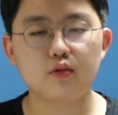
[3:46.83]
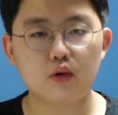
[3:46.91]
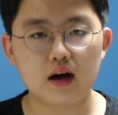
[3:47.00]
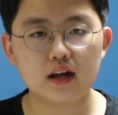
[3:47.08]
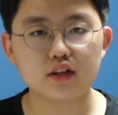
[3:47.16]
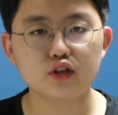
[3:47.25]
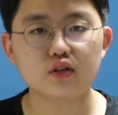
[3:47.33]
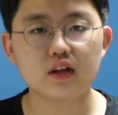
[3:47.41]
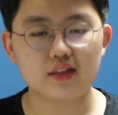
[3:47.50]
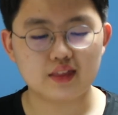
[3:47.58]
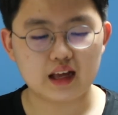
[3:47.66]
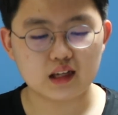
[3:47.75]
Hwasun
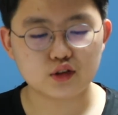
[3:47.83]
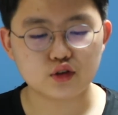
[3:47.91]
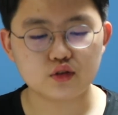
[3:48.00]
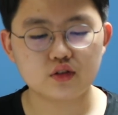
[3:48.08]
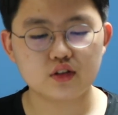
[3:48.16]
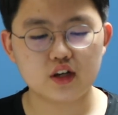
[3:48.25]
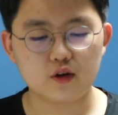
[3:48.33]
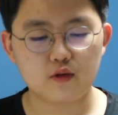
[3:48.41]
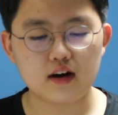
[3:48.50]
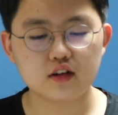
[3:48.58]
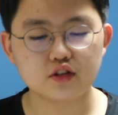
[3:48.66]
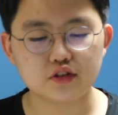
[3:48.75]
and Naju near
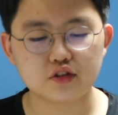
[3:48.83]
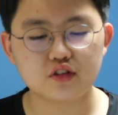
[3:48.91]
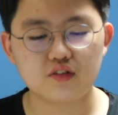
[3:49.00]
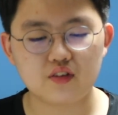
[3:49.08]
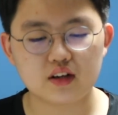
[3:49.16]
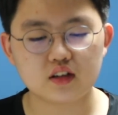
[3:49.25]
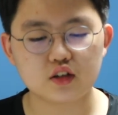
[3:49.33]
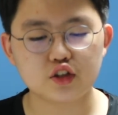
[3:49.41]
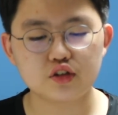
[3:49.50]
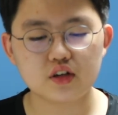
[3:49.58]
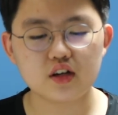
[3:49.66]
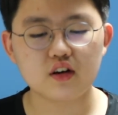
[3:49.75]
Gwangju to fight the
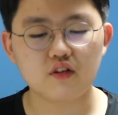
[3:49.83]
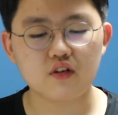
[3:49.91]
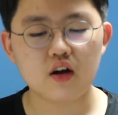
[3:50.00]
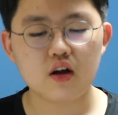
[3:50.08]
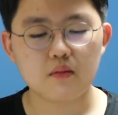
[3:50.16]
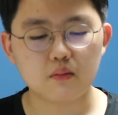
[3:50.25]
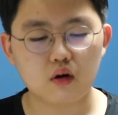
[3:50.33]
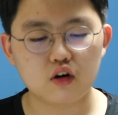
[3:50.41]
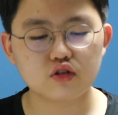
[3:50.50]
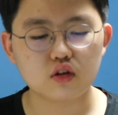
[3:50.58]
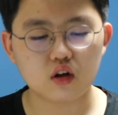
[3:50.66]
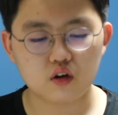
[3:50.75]
shooting of
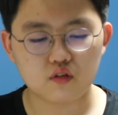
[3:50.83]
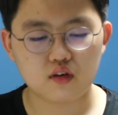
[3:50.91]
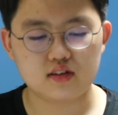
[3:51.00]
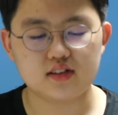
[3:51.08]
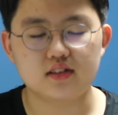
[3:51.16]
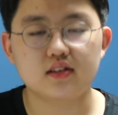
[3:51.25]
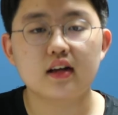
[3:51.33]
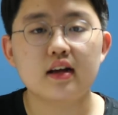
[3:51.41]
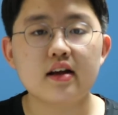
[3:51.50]
martial law forces.